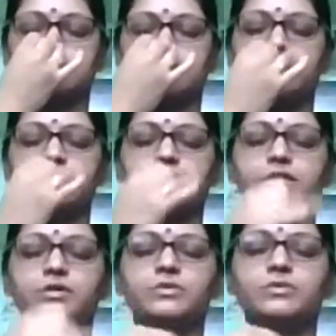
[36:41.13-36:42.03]

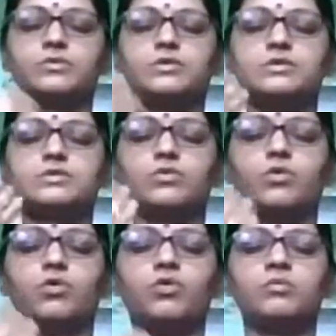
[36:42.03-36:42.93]
Continue this
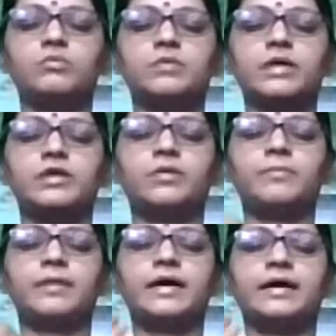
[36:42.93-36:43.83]
Om in your
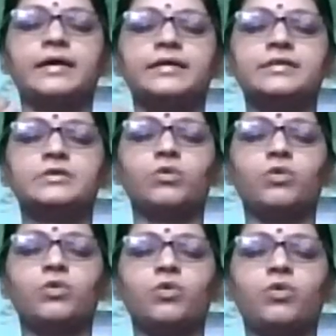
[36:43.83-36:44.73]
mind.
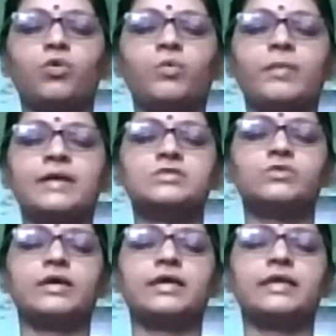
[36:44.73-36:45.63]
Om as you
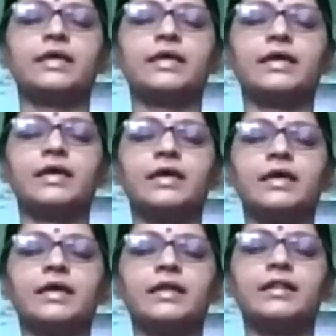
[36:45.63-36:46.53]

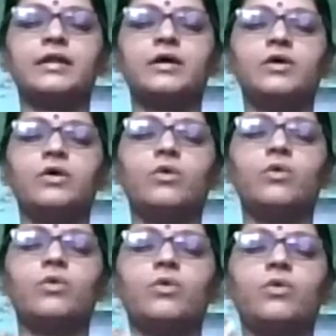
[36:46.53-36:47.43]
inhale.
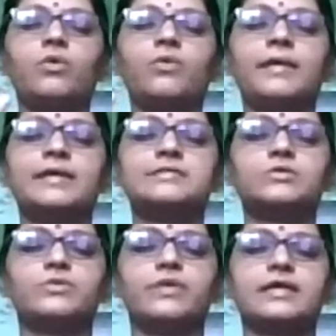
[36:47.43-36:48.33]
Om as
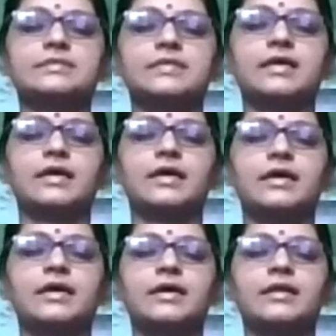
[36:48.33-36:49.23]
you
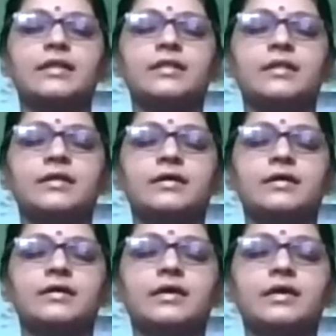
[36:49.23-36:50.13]
exhale.
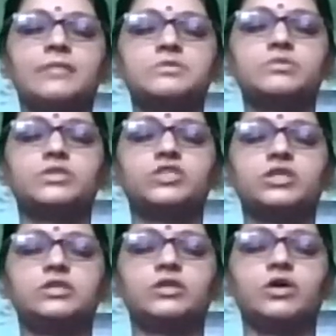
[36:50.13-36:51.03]
Keep
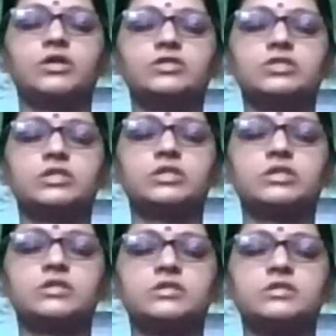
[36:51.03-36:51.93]
switching the
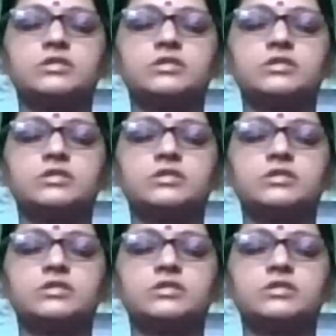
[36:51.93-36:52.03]
nostrils.